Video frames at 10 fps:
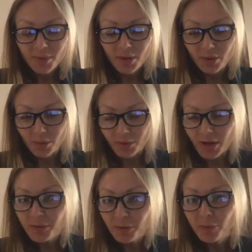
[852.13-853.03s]
you know
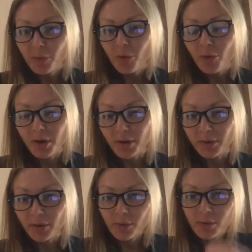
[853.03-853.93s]
grateful for
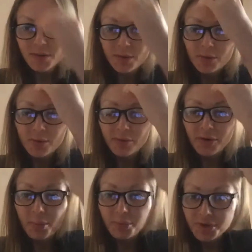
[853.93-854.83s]
and also
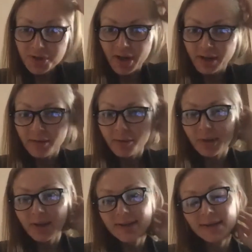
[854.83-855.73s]
very appreciative
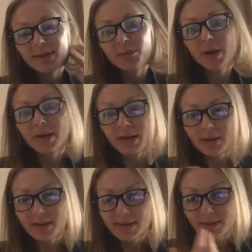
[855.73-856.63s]
when they see somebody
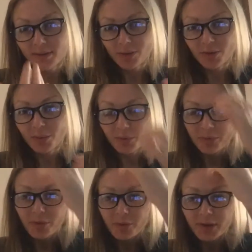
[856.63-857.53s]
that is on top of,
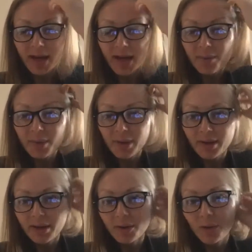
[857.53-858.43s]
of the game and,
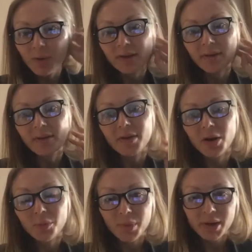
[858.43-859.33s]
and knowing the
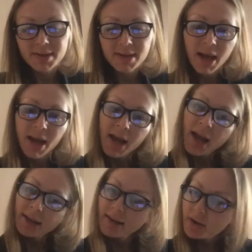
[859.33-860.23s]
developments
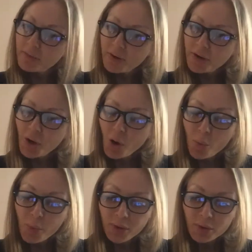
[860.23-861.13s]
and they are very
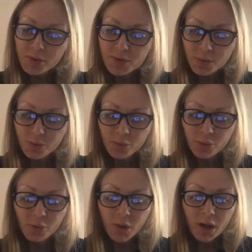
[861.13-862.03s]
open also
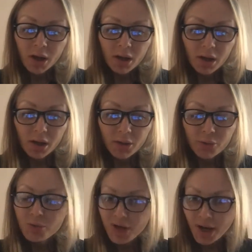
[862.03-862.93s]
to uh,
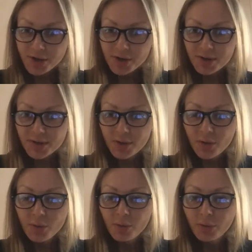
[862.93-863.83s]
to changes so
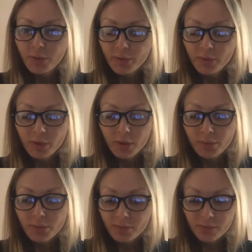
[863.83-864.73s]
mm-hmm.
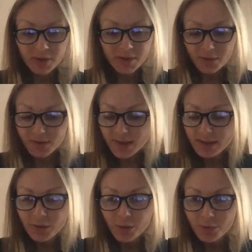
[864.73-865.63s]
um, there's
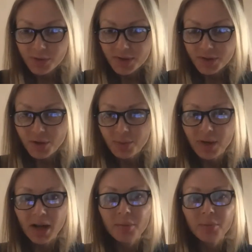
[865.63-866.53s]
constantly new research
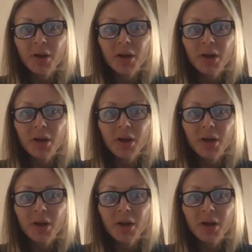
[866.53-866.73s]
coming up